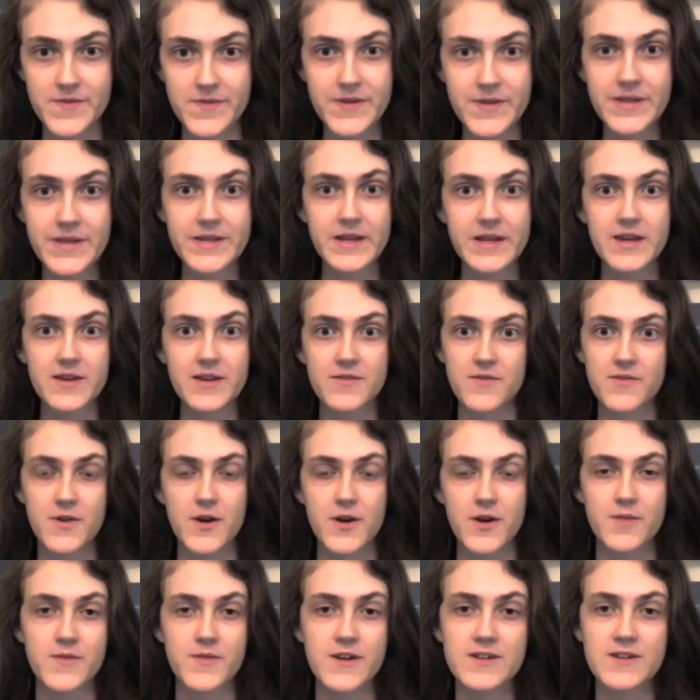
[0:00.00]
feeding
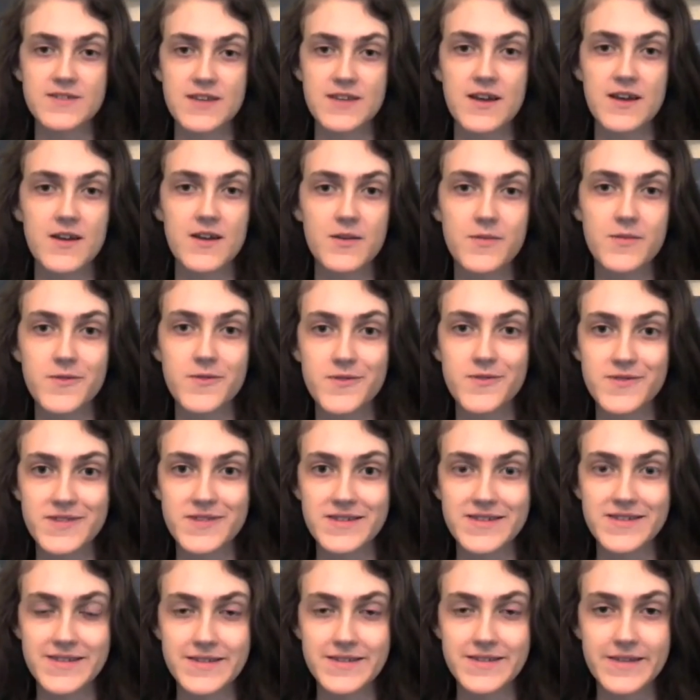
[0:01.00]
farm-raised animals.
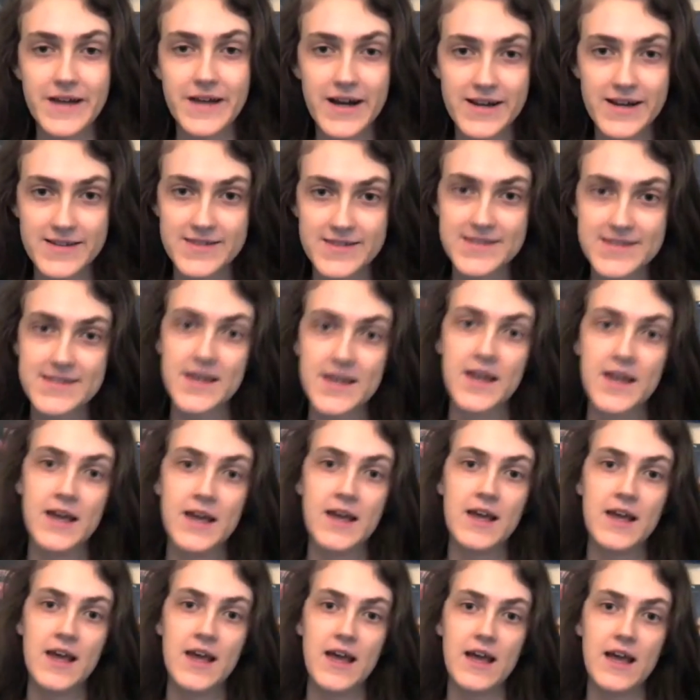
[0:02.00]
It's nuts.